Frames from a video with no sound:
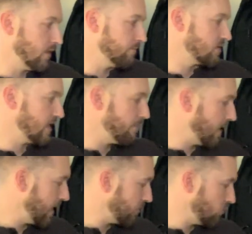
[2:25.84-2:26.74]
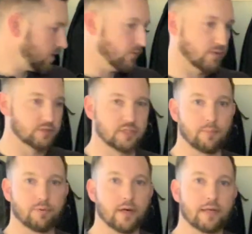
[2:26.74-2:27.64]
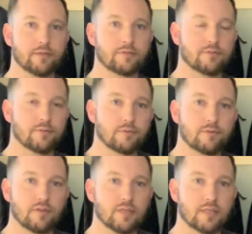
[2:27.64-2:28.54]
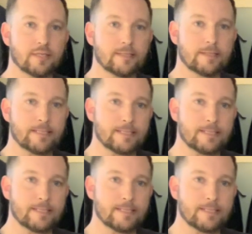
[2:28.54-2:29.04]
stand by and we will jump right into the